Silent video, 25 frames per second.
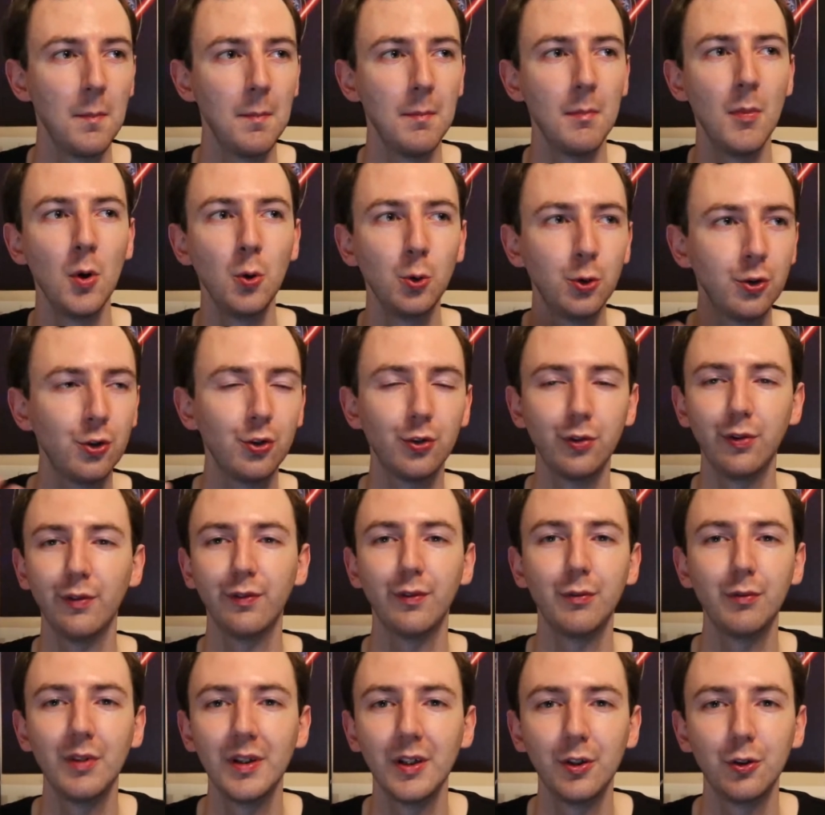most of the stuff
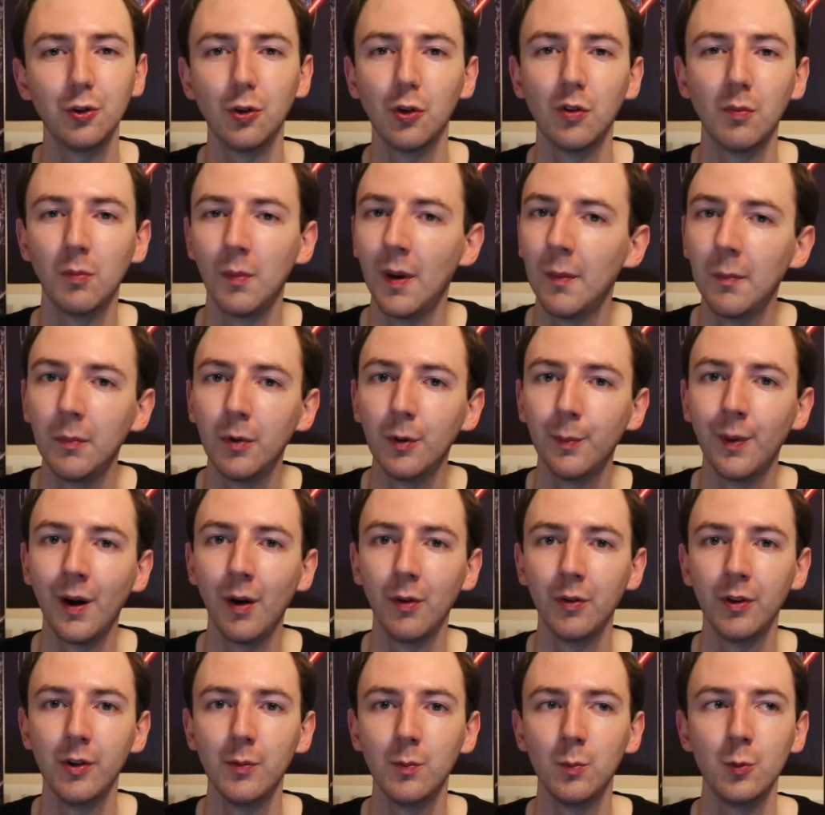I really sort of remember
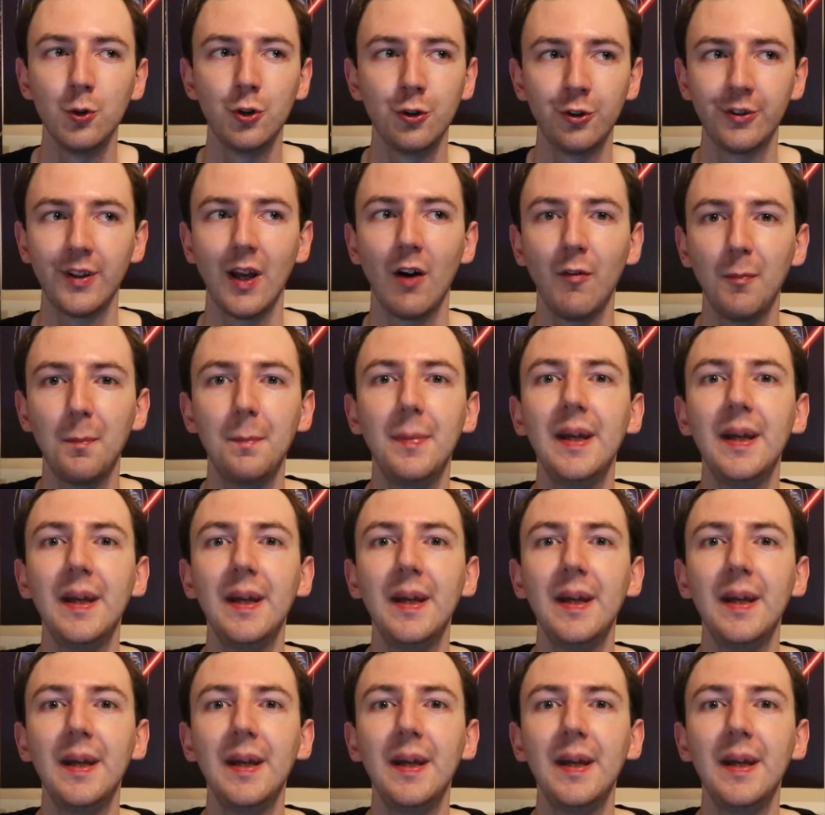about them was just how